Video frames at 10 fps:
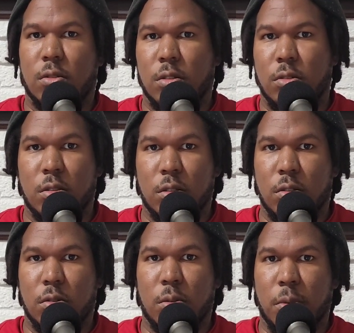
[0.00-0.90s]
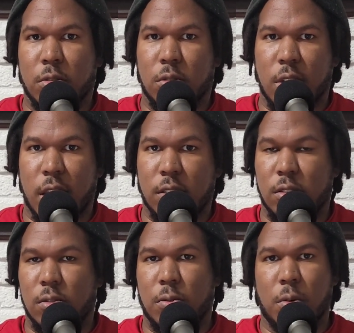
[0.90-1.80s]
or do you do commercial
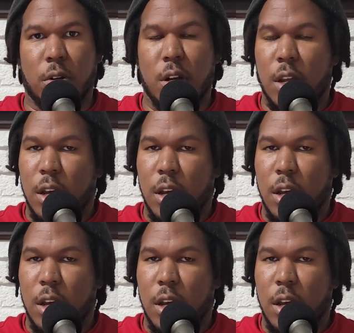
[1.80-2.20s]
taxes for